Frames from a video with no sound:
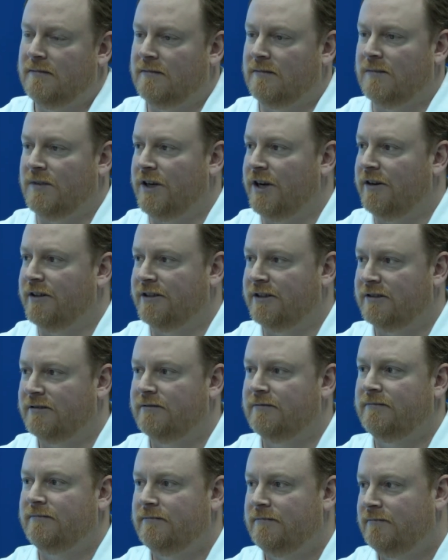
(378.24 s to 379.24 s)
You know, it just
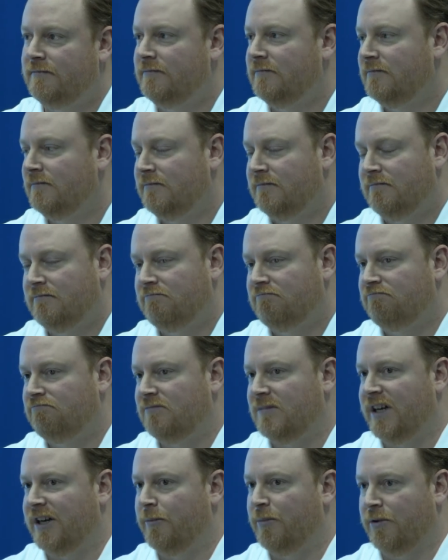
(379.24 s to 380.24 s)

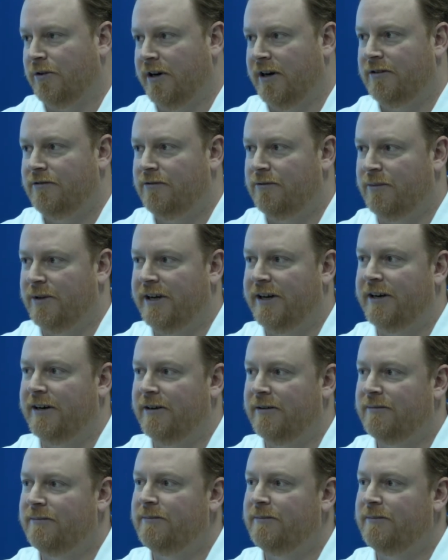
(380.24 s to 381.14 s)
kind of progressed from there.